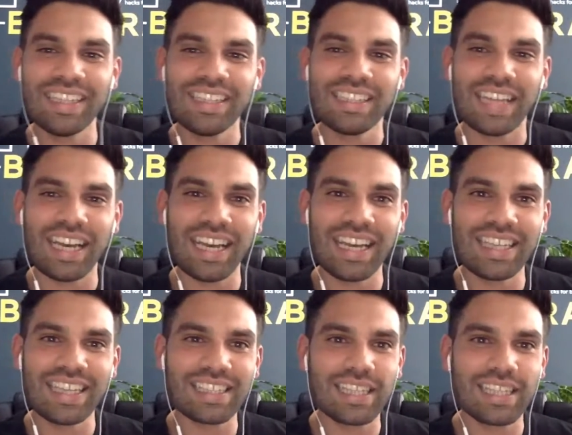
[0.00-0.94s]
And
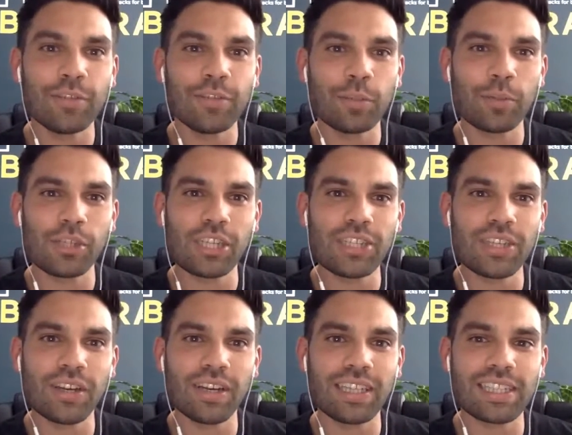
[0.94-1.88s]
love and appreciate you
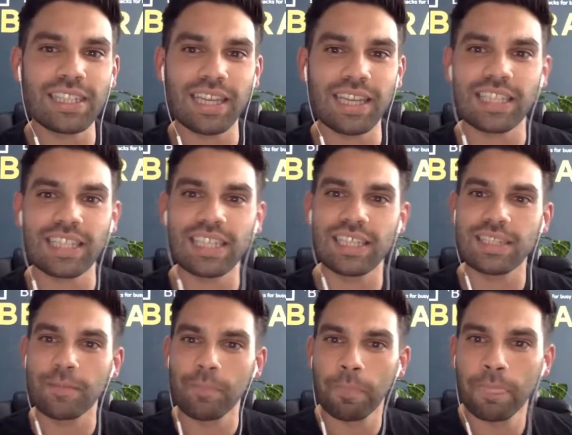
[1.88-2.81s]
guys. Like I said,
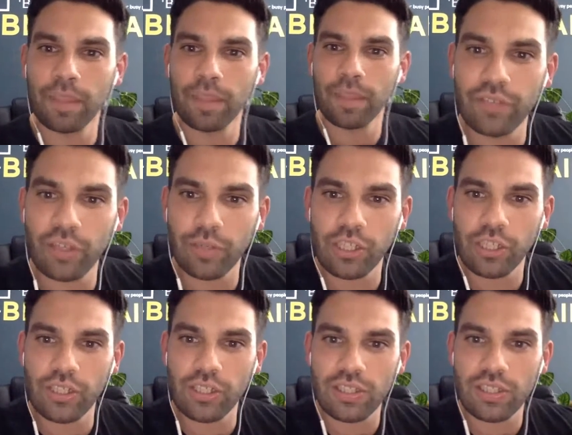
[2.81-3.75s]
if you have any
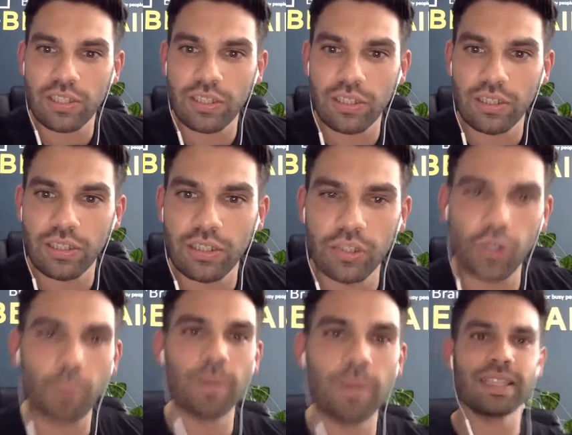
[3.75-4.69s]
questions, drop me
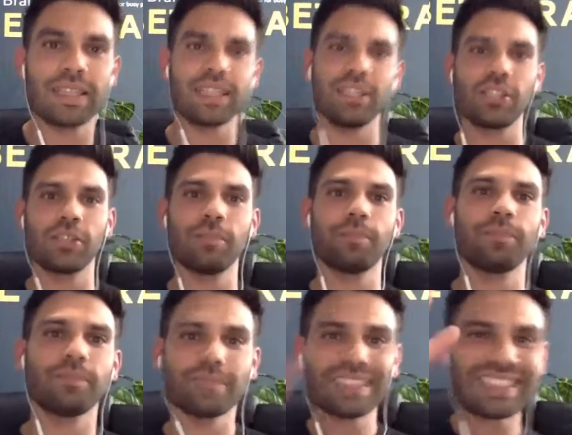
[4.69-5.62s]
a message.
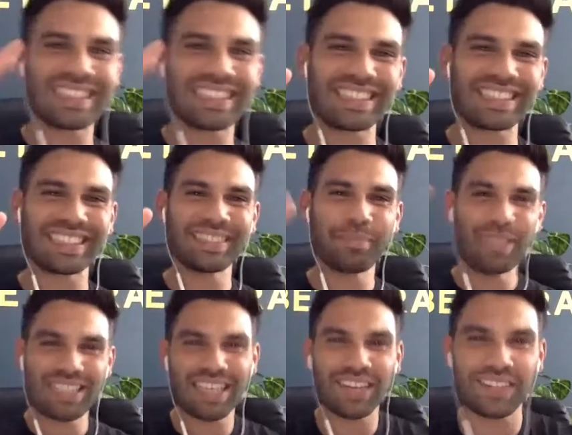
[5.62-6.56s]
Peace
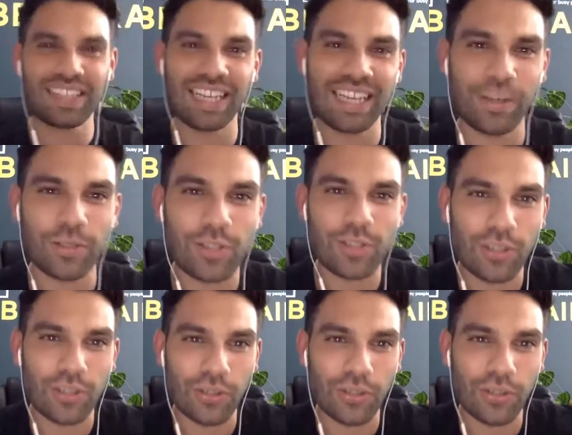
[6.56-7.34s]
out, and I'll see you